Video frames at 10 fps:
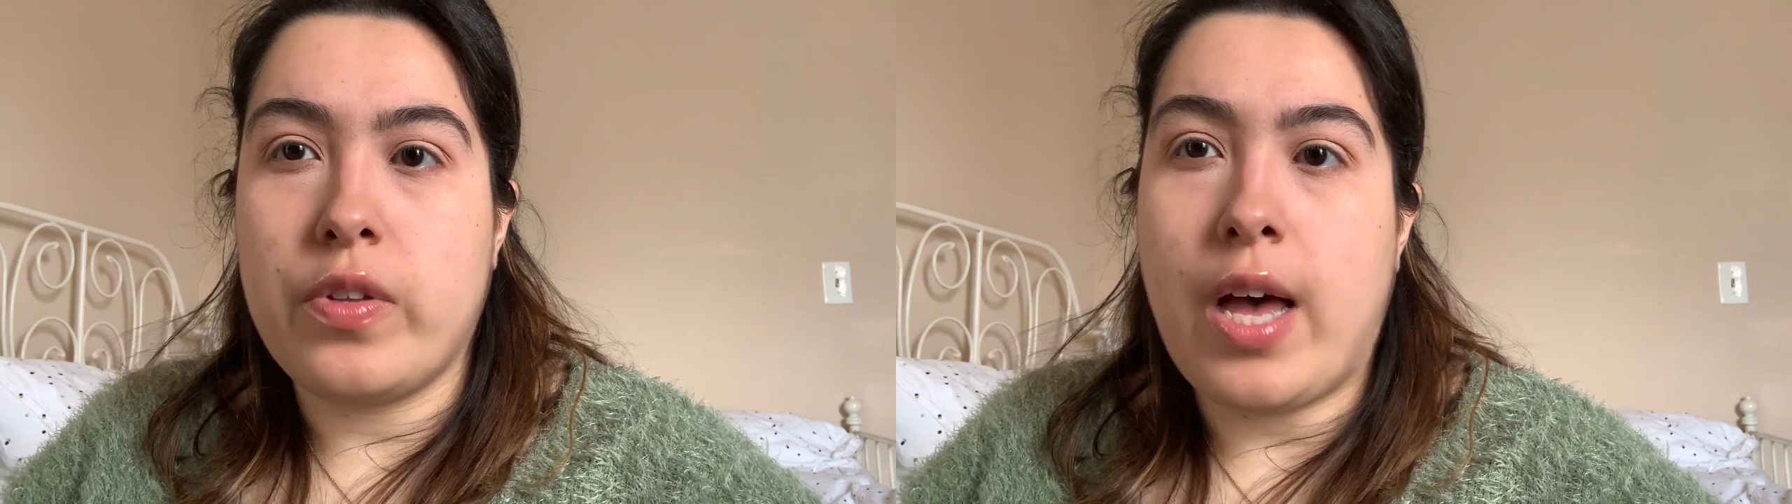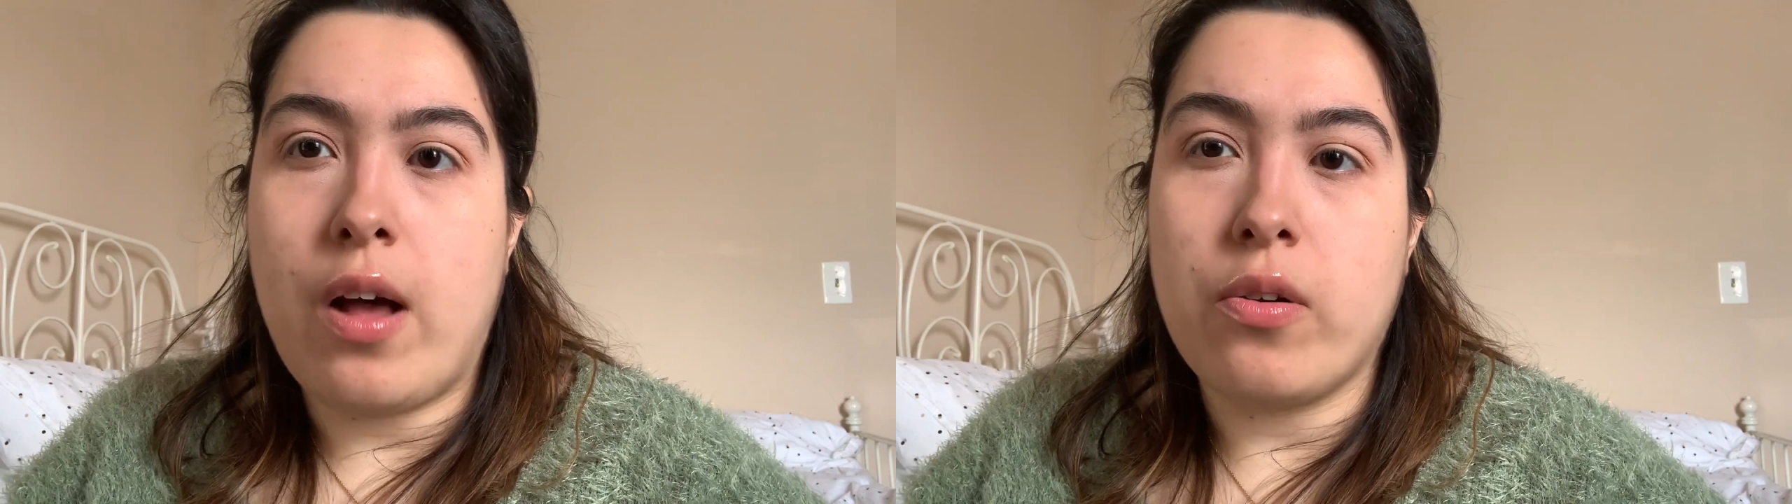
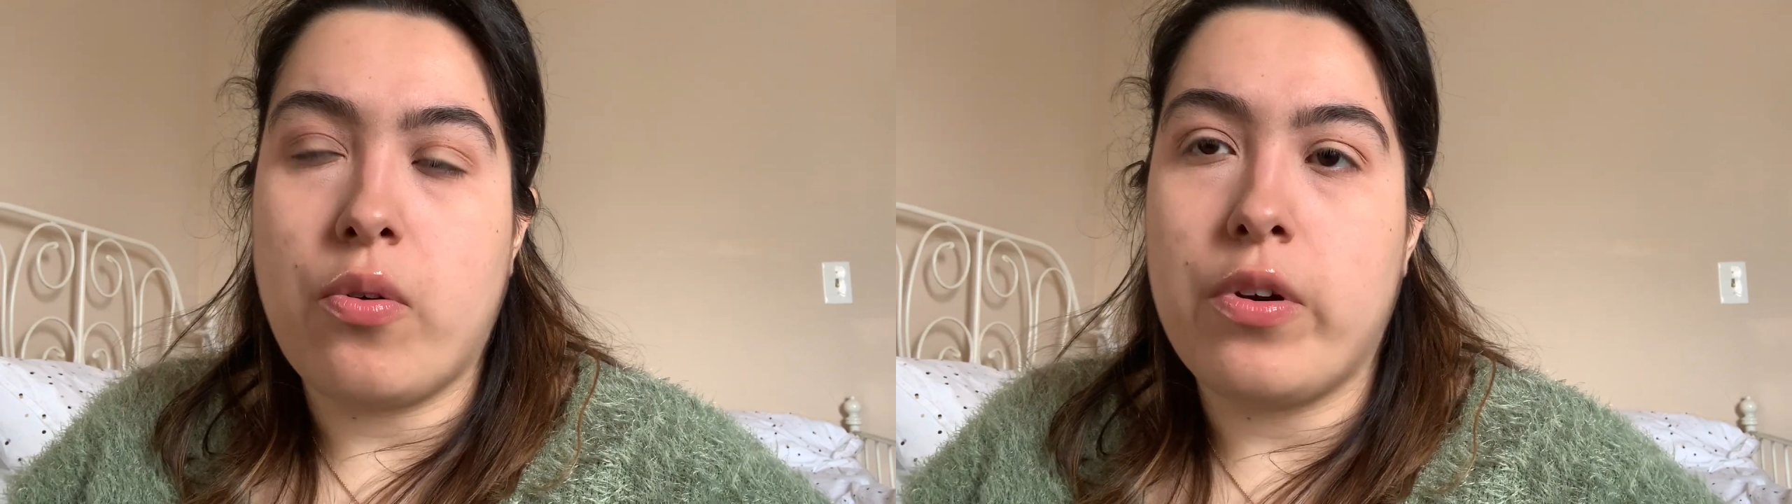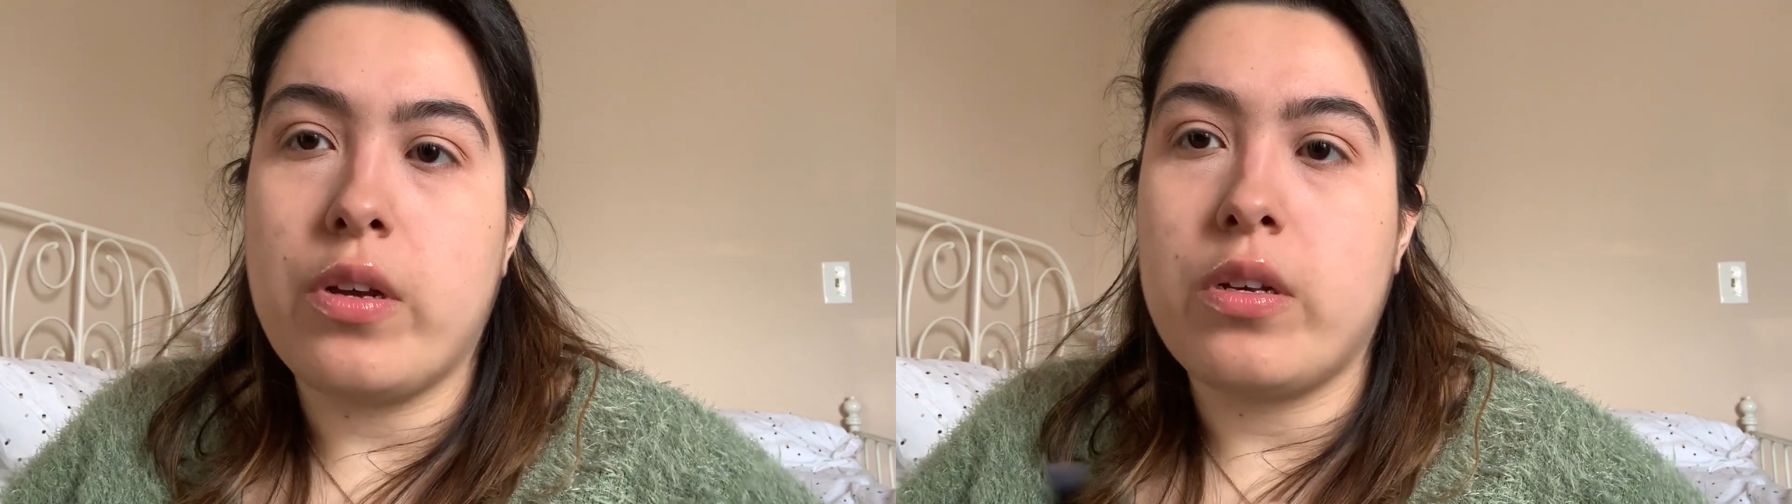outer
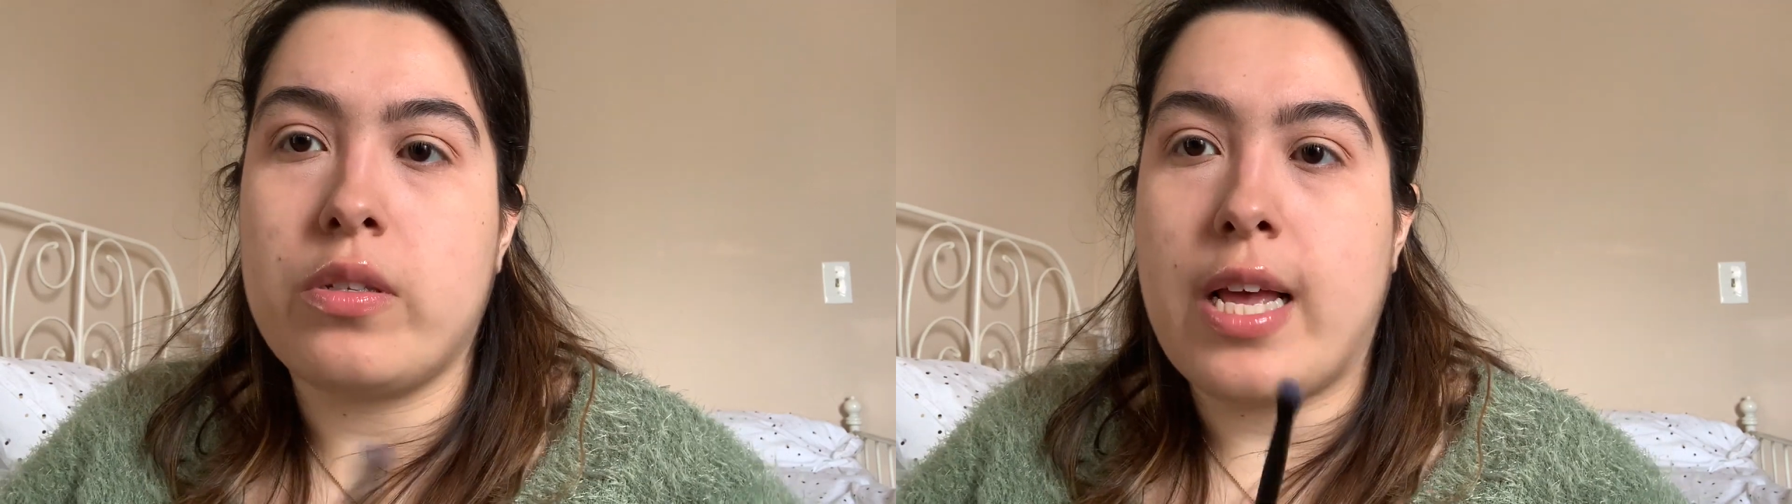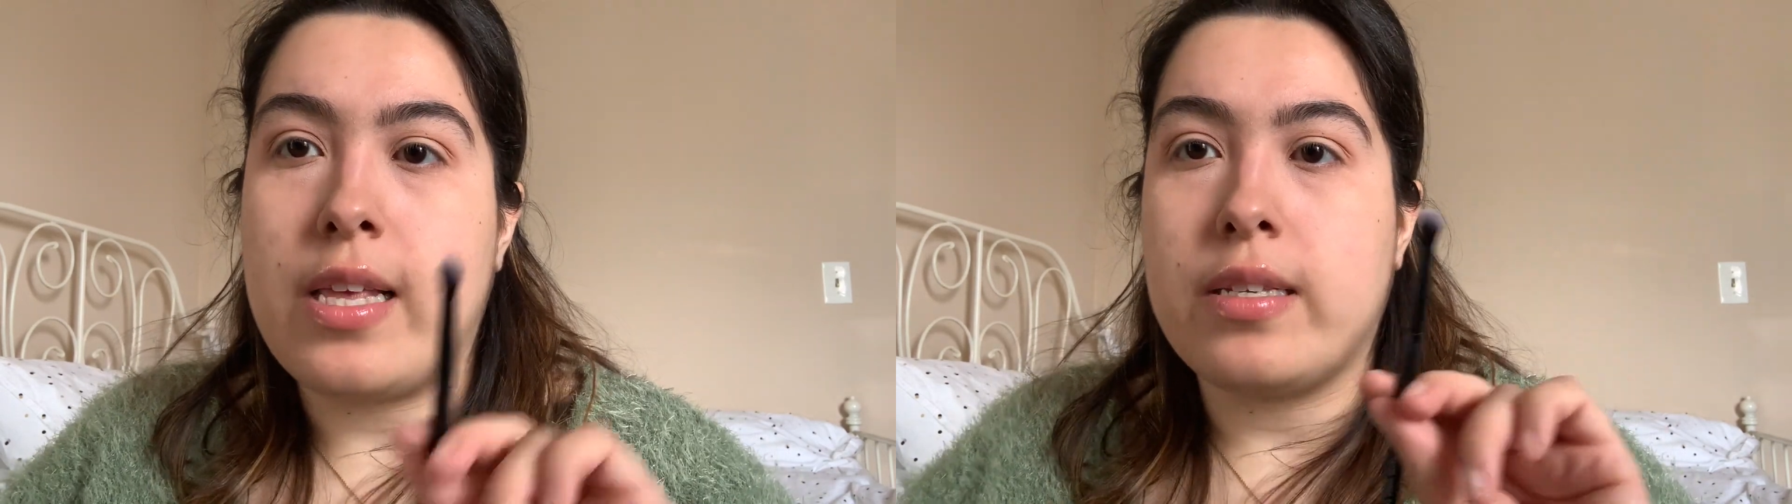corner because
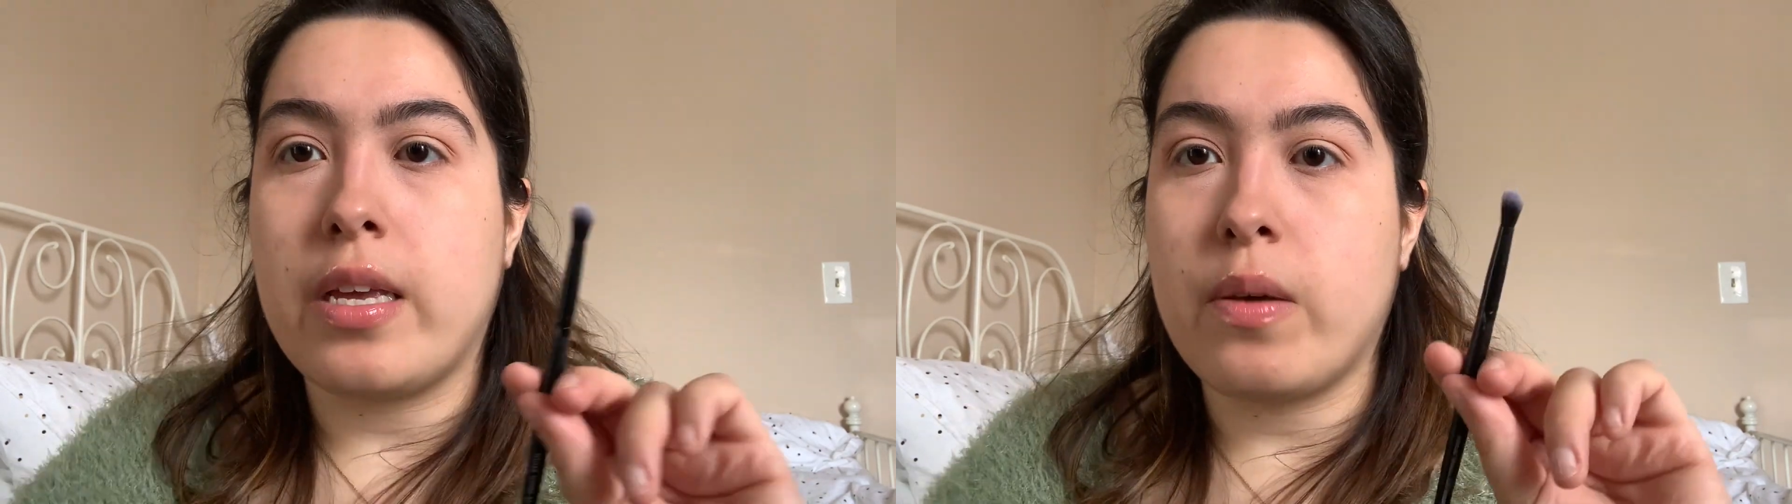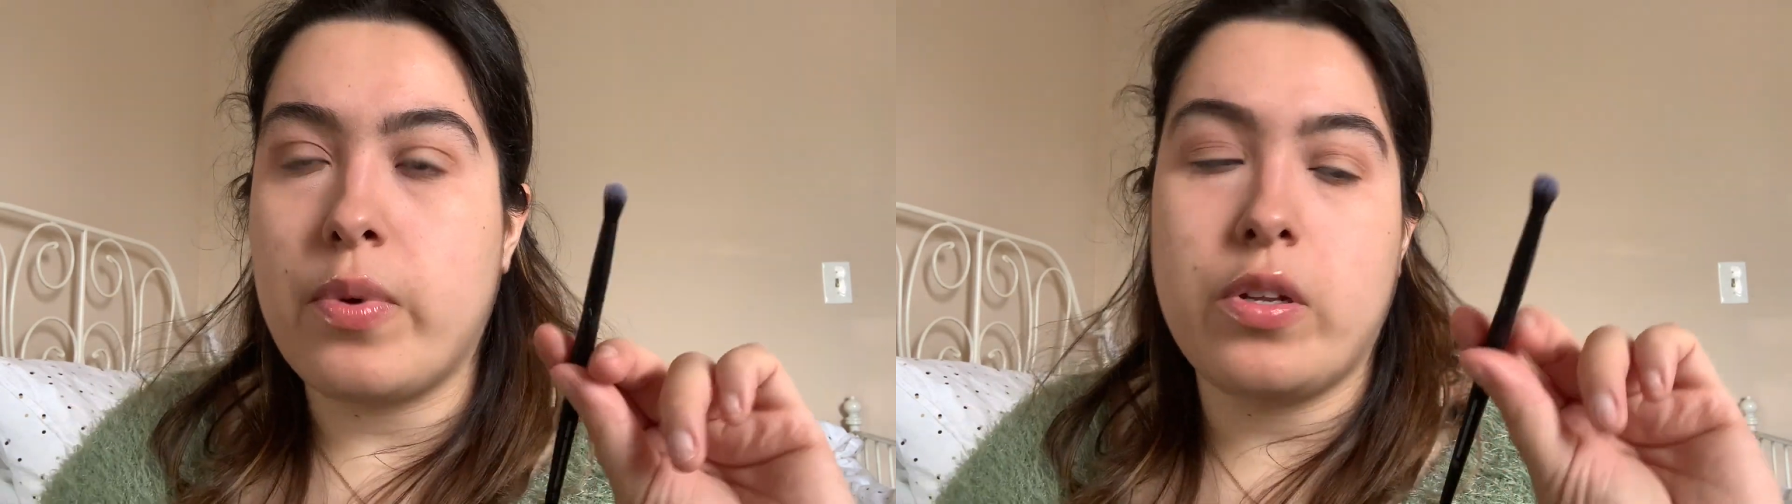at least I
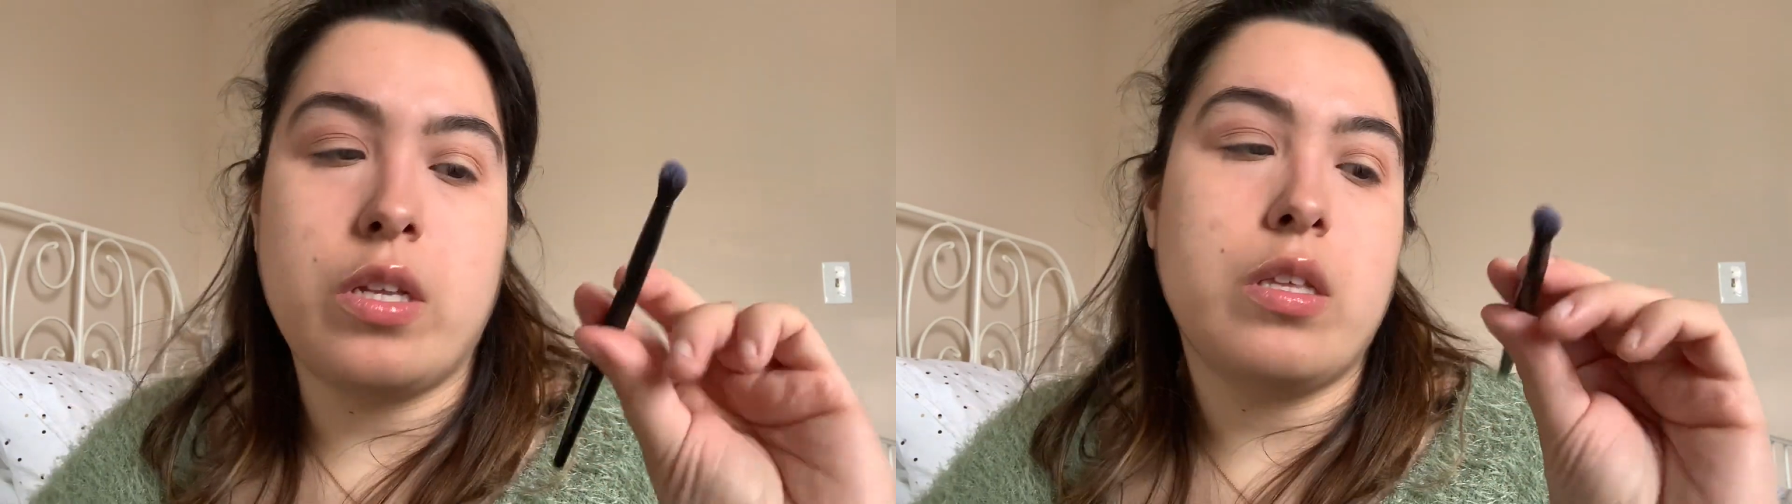could build it.